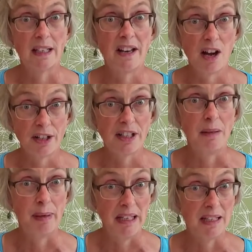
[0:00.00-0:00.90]
a nasty
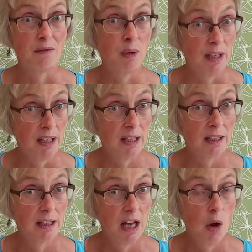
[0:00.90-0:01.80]
piece of work,
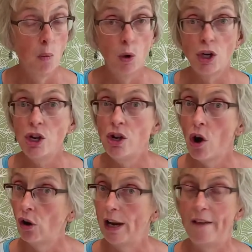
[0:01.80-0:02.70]
would
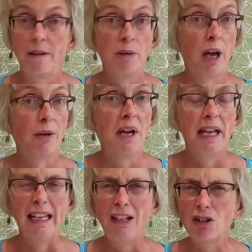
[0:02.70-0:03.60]
not let them go.
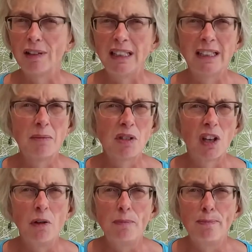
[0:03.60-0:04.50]
He treated them
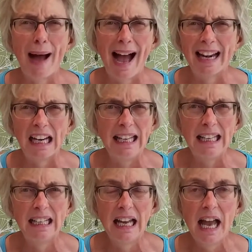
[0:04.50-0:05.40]
so badly
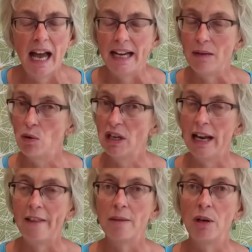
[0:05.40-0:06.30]
and he wouldn't
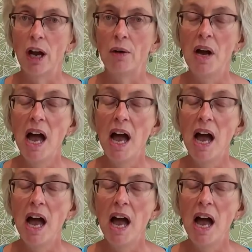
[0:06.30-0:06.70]
let them go.